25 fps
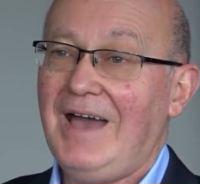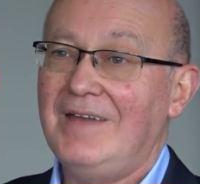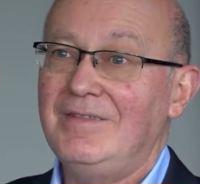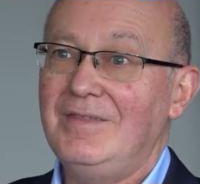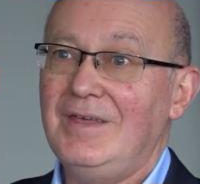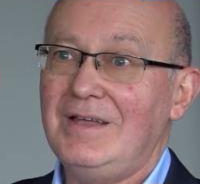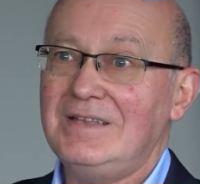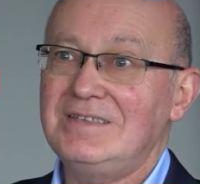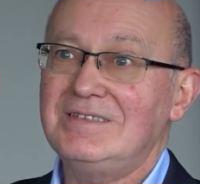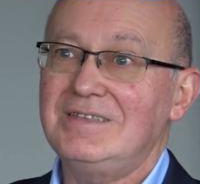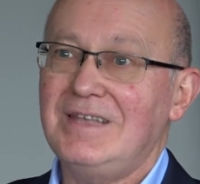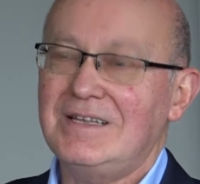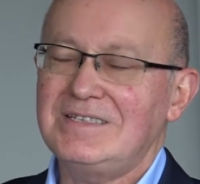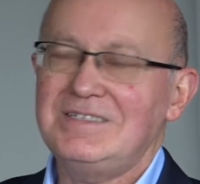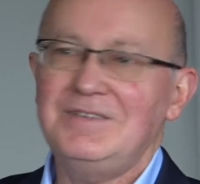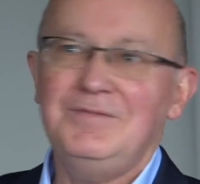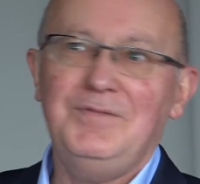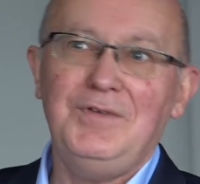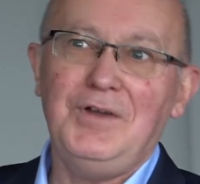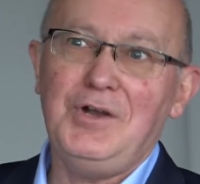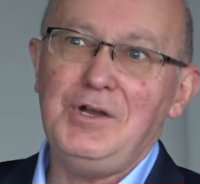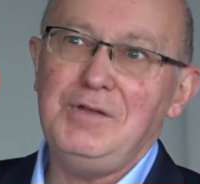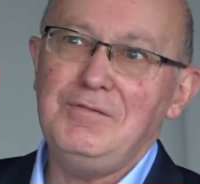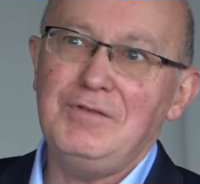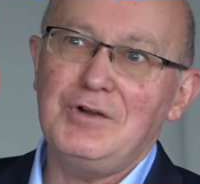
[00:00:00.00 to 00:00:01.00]
And that's a
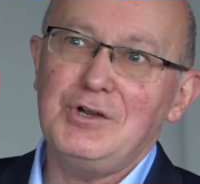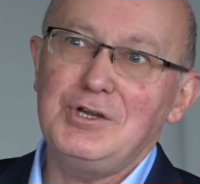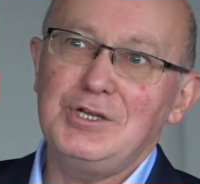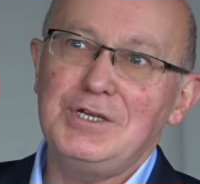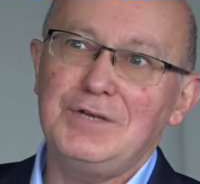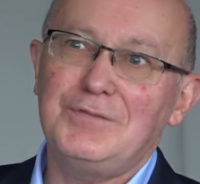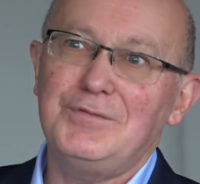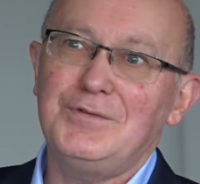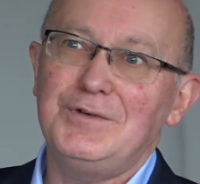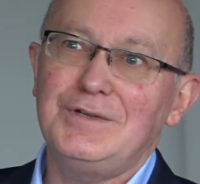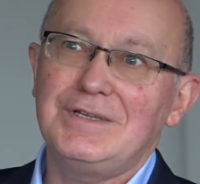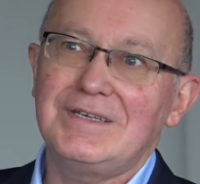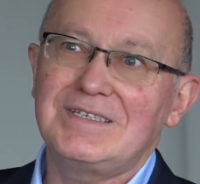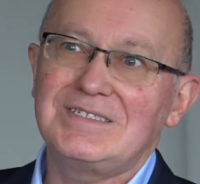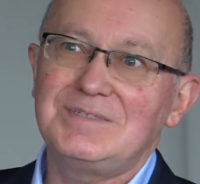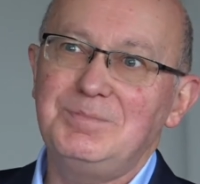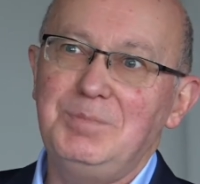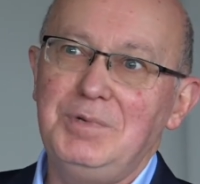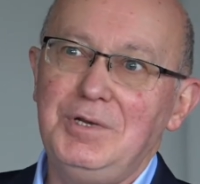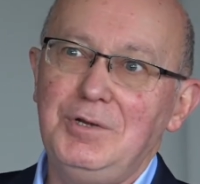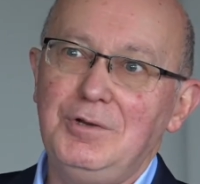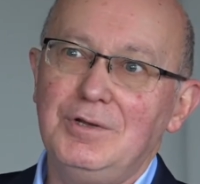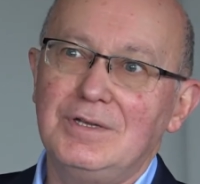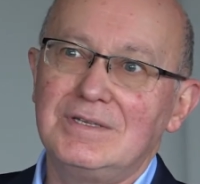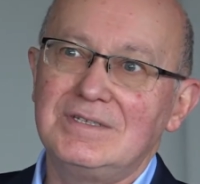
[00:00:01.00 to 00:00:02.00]
very, very different
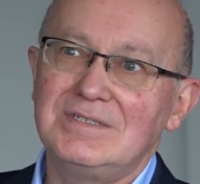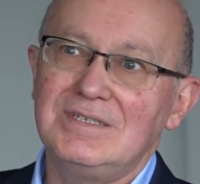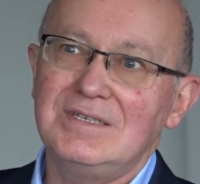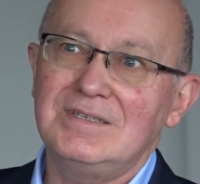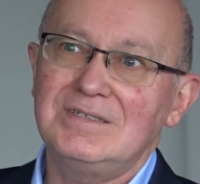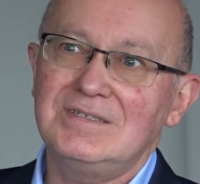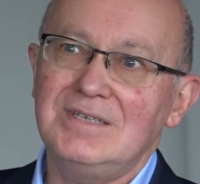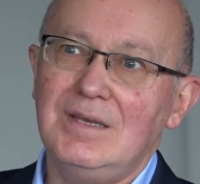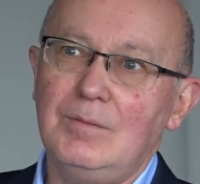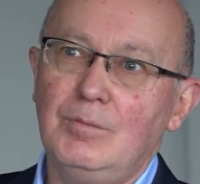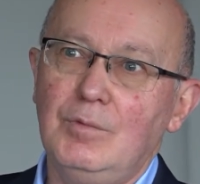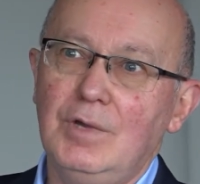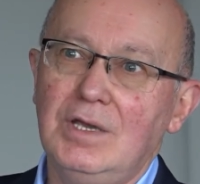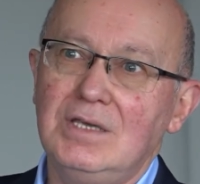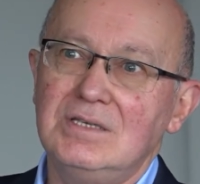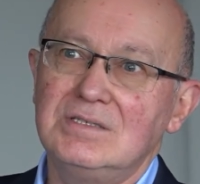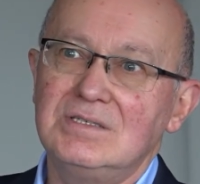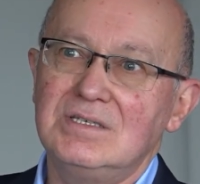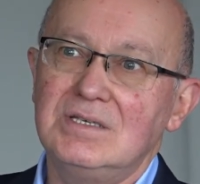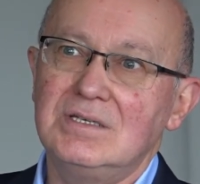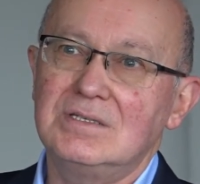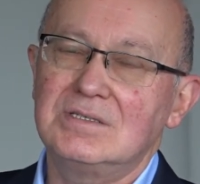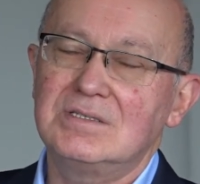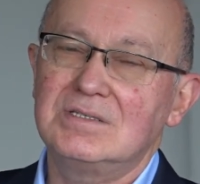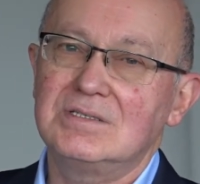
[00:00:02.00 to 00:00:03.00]
experience. In some
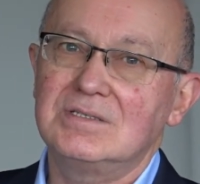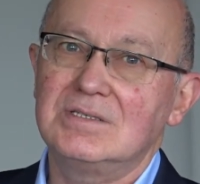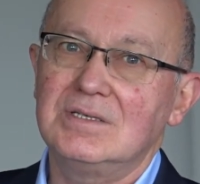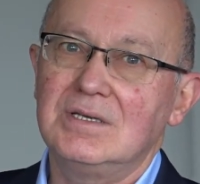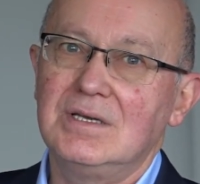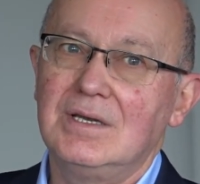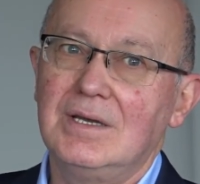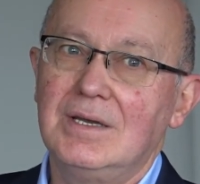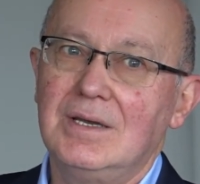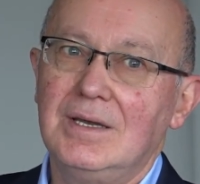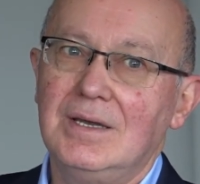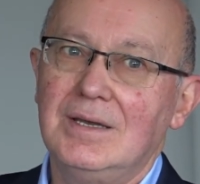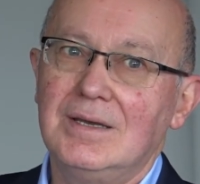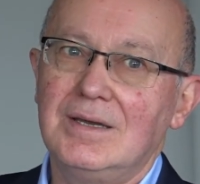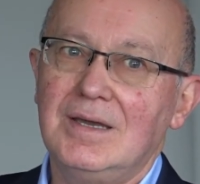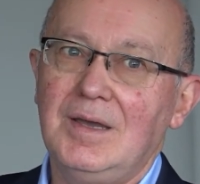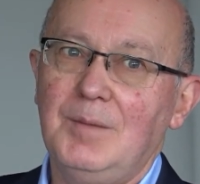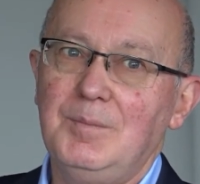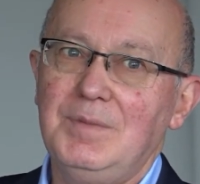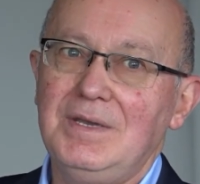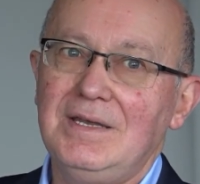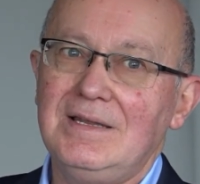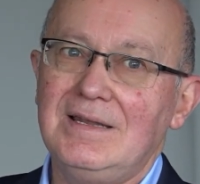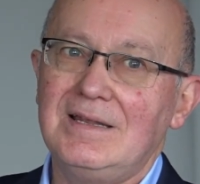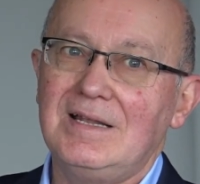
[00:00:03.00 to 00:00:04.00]
ways,
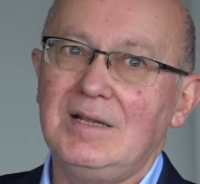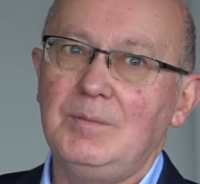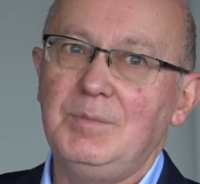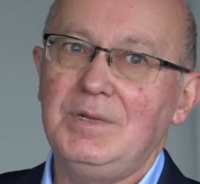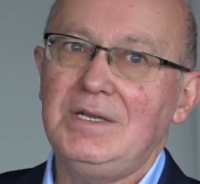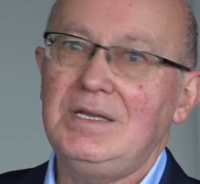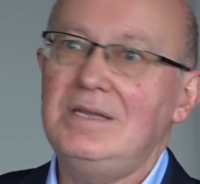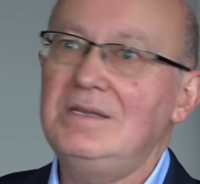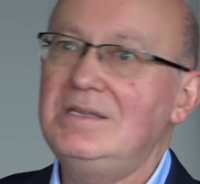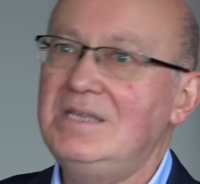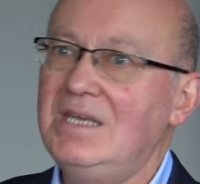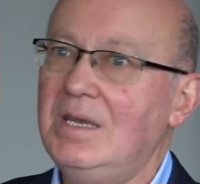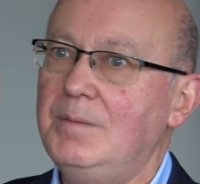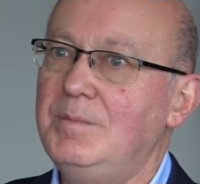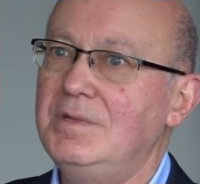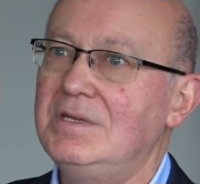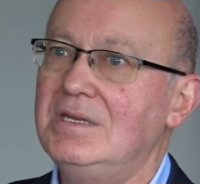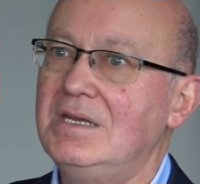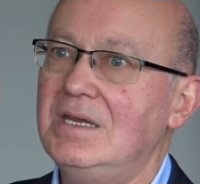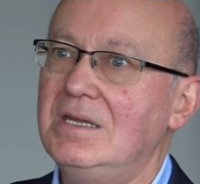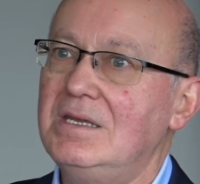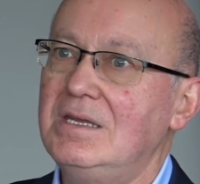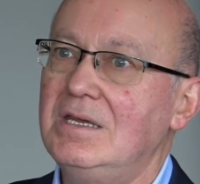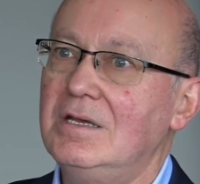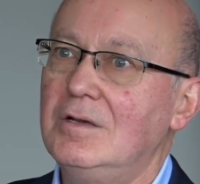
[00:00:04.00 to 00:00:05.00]
can be a little bit
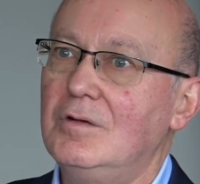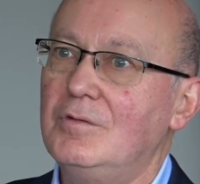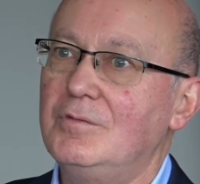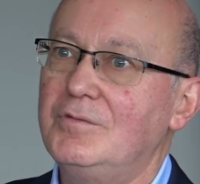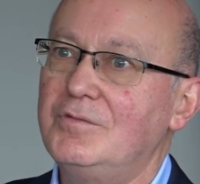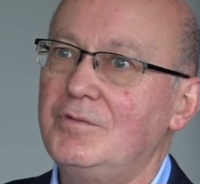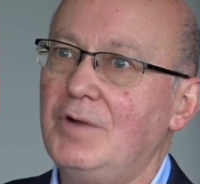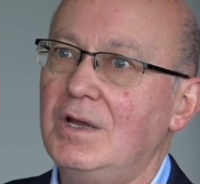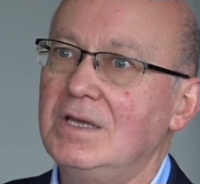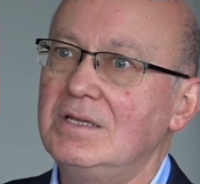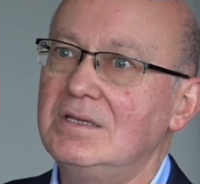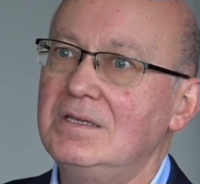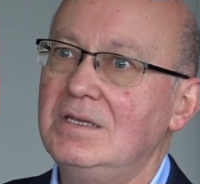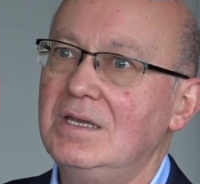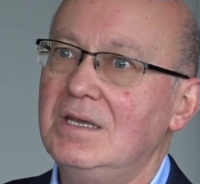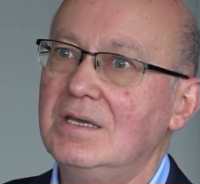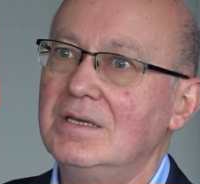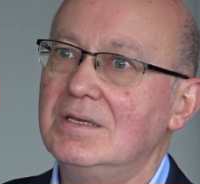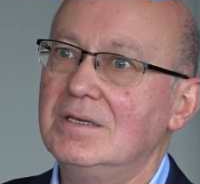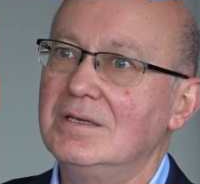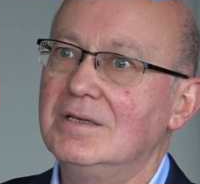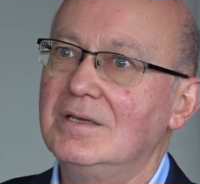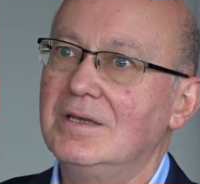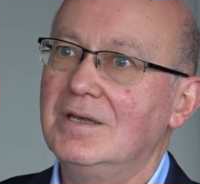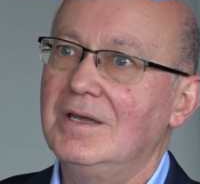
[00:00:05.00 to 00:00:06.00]
intimidating or
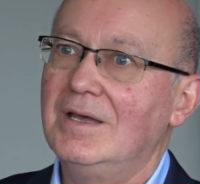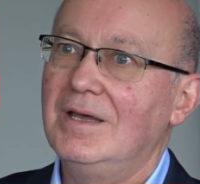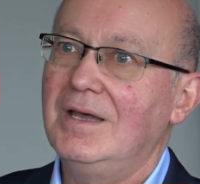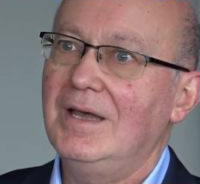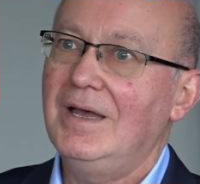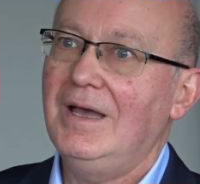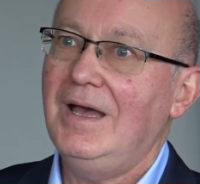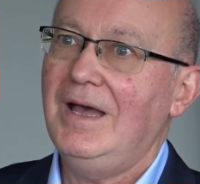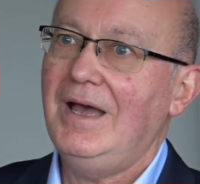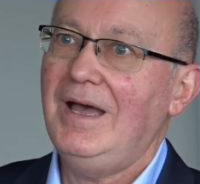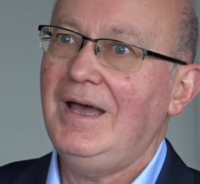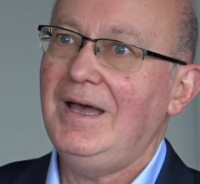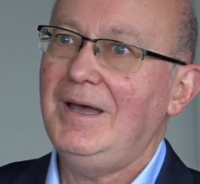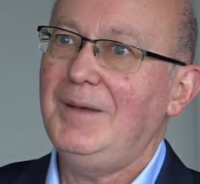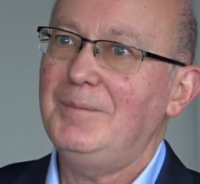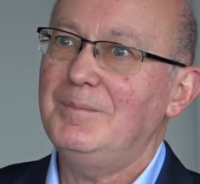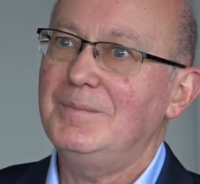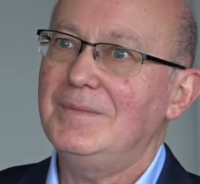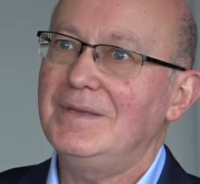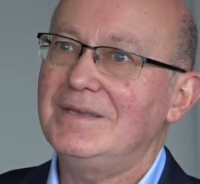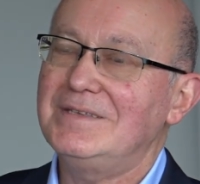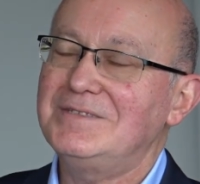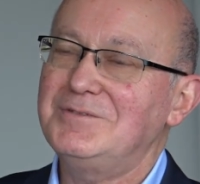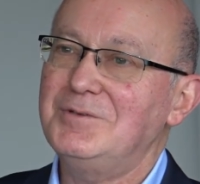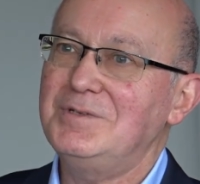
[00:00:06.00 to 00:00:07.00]
frightening.
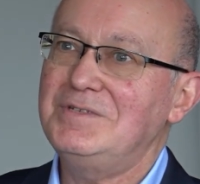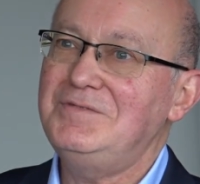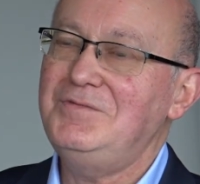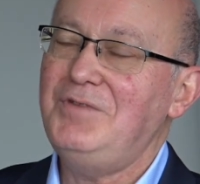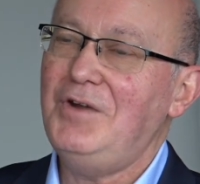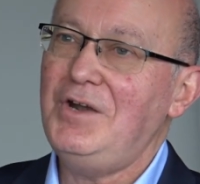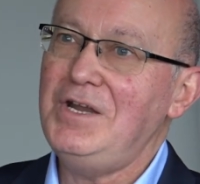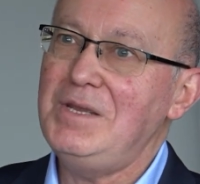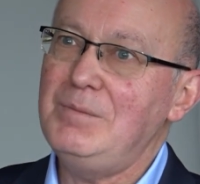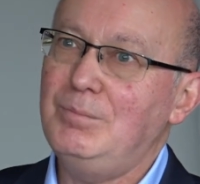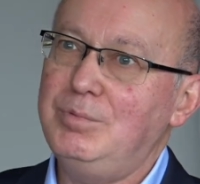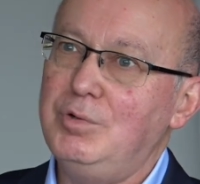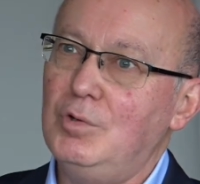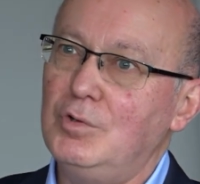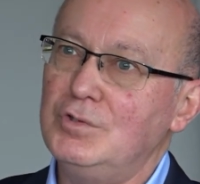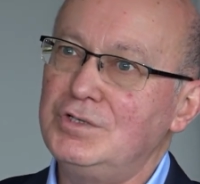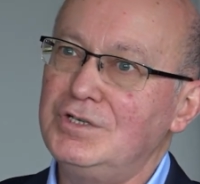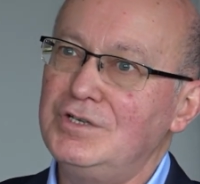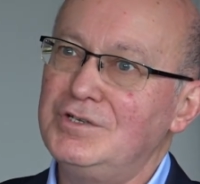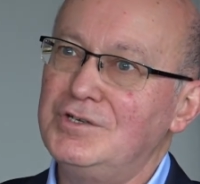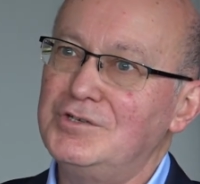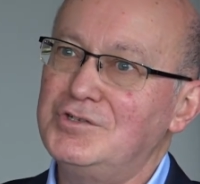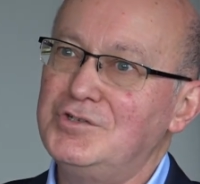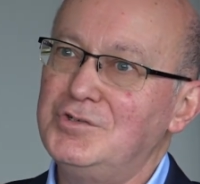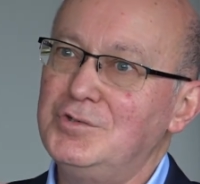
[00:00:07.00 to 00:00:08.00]
So it's very
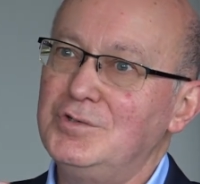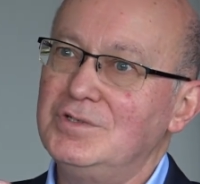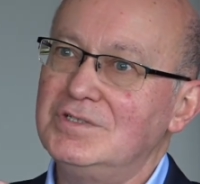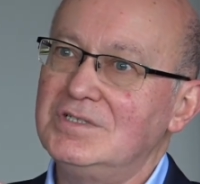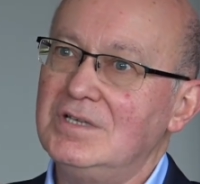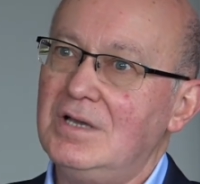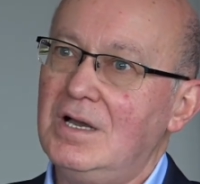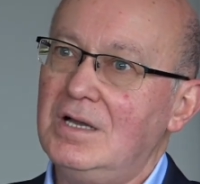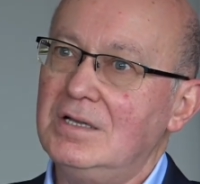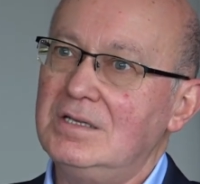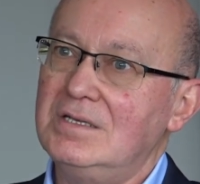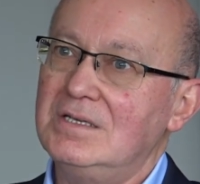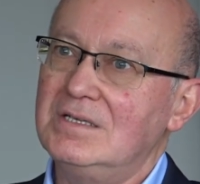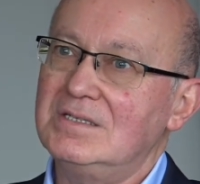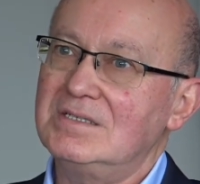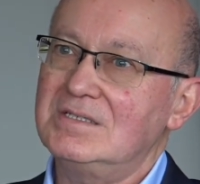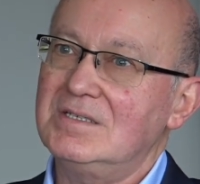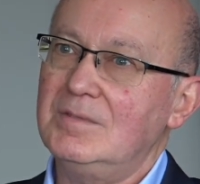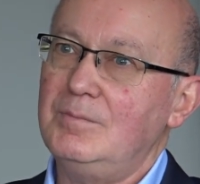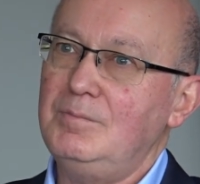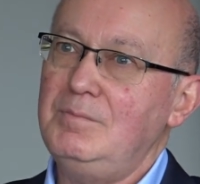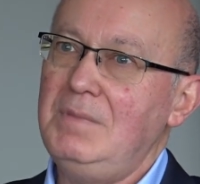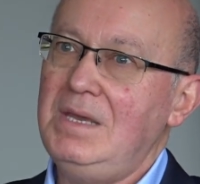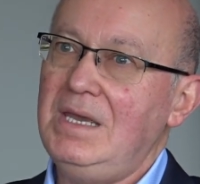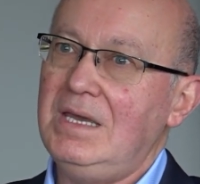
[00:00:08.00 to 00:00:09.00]
important to choose
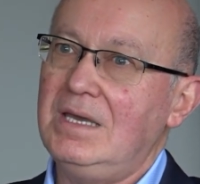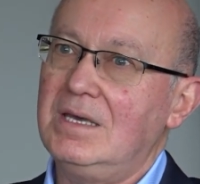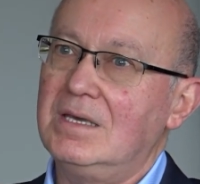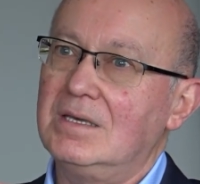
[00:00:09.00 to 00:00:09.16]
artists that